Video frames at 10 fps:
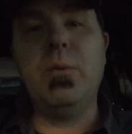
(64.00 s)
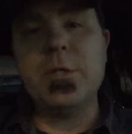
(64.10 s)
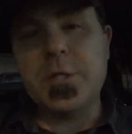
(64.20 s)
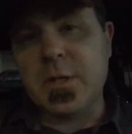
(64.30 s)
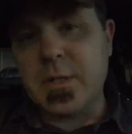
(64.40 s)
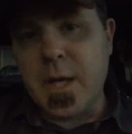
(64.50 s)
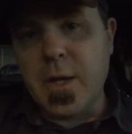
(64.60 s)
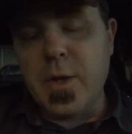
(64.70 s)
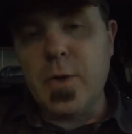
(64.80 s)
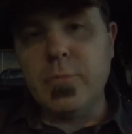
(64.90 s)
I want you to
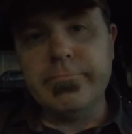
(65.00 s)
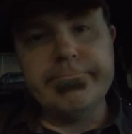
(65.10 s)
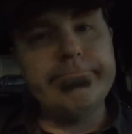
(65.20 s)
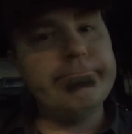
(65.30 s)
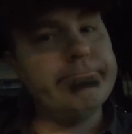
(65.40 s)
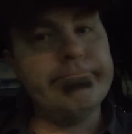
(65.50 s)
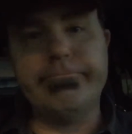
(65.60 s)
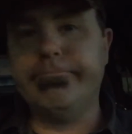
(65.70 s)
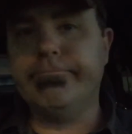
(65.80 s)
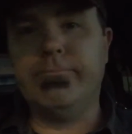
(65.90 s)
know
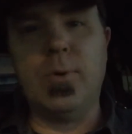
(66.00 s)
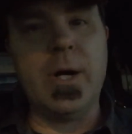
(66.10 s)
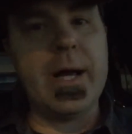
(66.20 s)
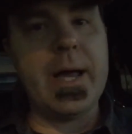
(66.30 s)
where